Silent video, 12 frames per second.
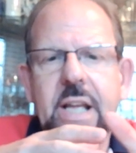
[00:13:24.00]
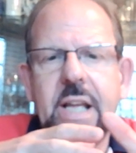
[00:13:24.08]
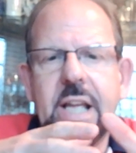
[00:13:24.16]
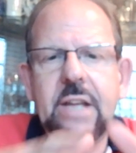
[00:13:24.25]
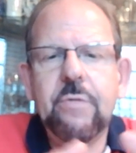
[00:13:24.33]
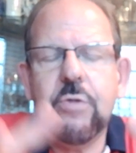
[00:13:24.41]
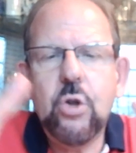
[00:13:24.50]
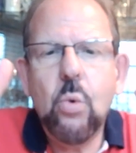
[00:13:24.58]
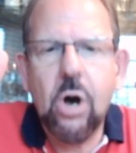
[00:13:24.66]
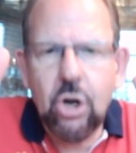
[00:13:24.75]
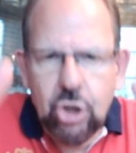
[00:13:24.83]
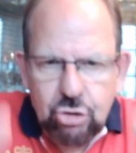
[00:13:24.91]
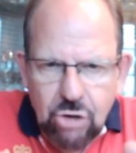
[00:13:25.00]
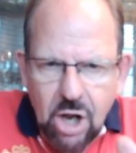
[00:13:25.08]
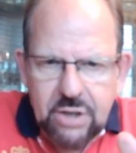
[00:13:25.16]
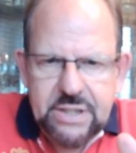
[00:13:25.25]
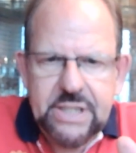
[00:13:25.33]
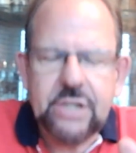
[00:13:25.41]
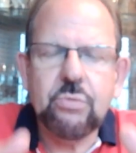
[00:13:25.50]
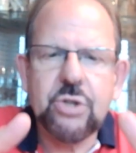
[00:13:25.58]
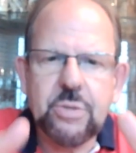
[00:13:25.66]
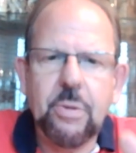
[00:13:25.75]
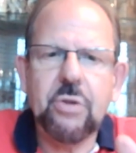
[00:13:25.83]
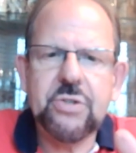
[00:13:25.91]
If you are granted
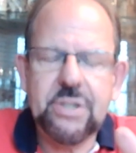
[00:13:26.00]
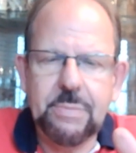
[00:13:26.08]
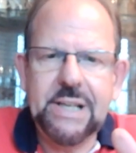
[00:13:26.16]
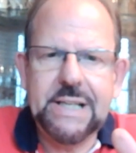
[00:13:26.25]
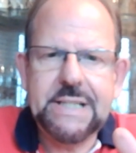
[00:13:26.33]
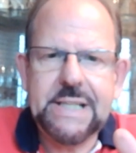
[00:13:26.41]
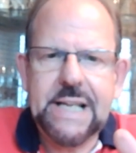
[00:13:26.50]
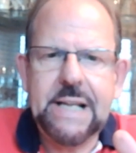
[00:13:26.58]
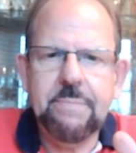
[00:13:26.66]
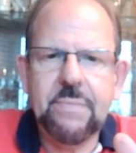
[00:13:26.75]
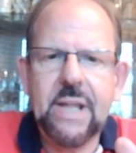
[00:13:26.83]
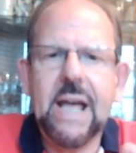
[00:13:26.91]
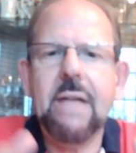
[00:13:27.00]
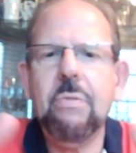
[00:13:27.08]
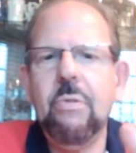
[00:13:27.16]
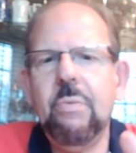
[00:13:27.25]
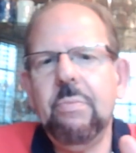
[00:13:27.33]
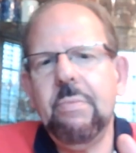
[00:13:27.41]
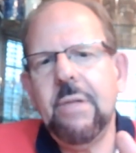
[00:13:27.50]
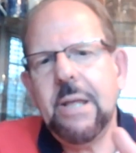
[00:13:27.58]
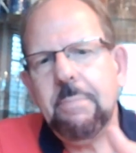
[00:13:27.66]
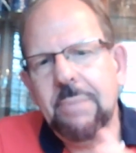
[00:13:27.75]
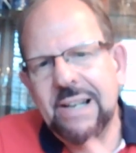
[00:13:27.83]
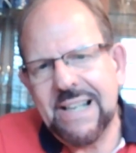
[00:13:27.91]
responsibility and
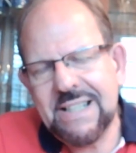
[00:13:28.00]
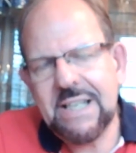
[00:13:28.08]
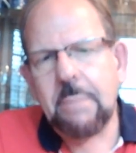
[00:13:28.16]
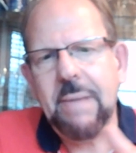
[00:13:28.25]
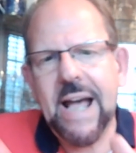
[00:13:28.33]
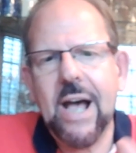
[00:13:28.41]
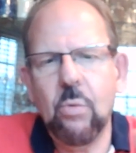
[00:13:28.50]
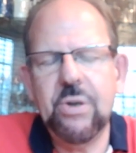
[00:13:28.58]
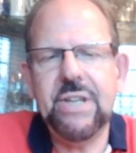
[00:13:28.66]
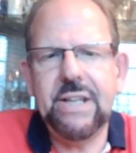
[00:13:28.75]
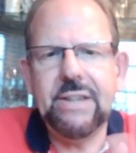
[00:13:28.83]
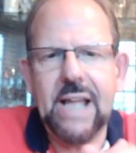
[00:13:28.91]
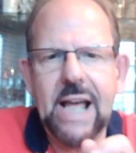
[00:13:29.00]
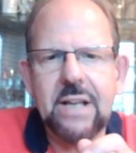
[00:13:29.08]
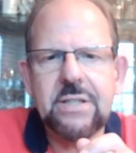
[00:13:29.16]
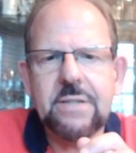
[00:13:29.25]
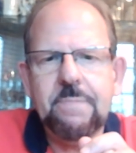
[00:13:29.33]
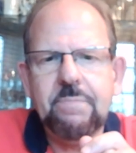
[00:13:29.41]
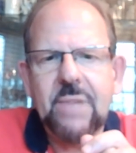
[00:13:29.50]
implicit power within that,